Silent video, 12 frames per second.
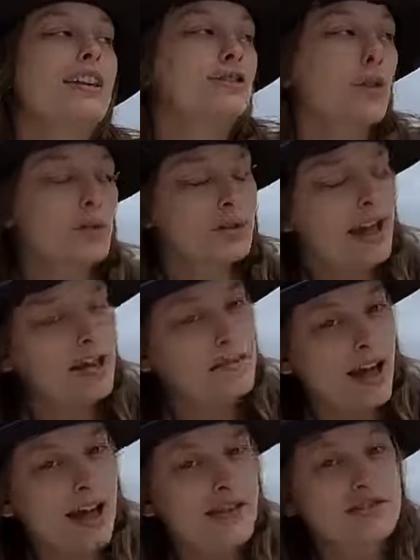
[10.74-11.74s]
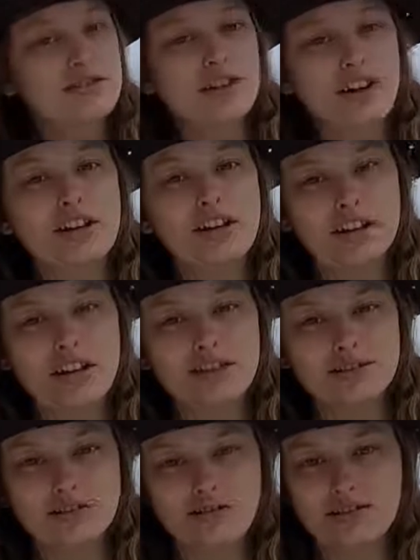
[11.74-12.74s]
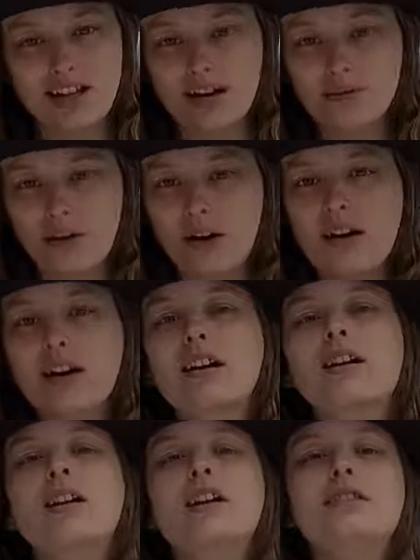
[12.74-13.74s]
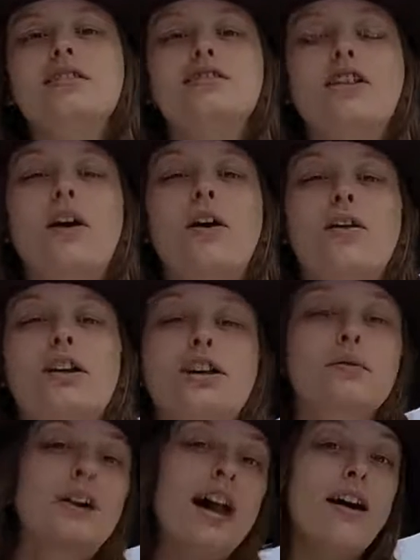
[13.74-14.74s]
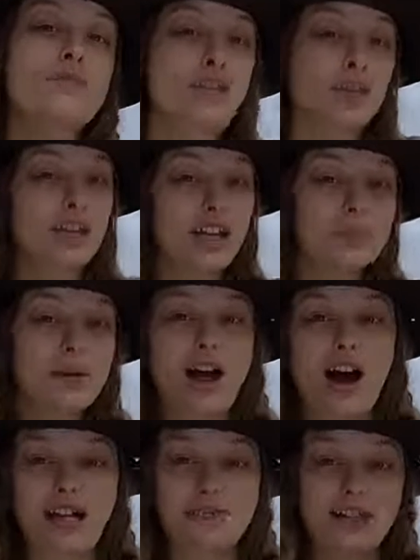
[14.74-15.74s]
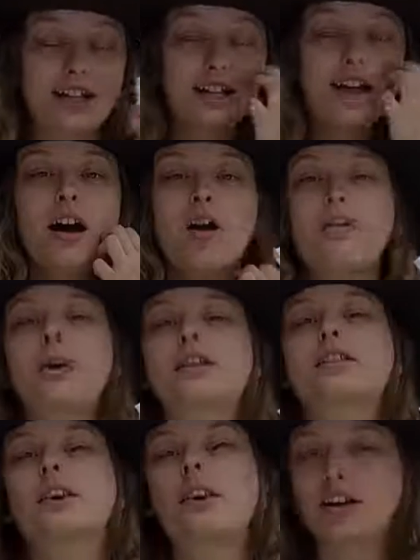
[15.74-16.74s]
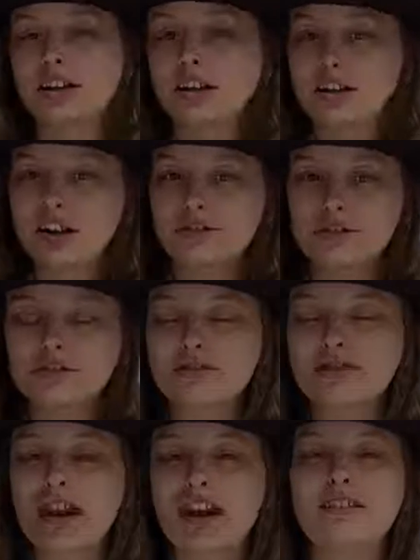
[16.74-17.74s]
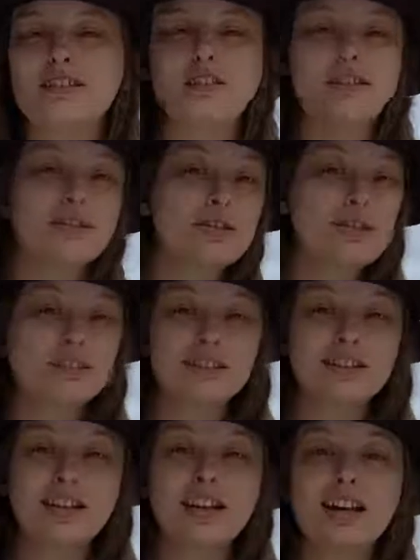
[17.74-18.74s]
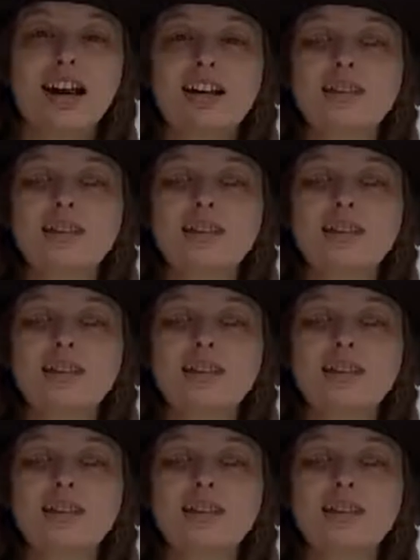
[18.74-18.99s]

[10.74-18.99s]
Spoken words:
Toltec Mounds Archeological State Park. So here we have Toltec behind me with our archaeological site that you can see and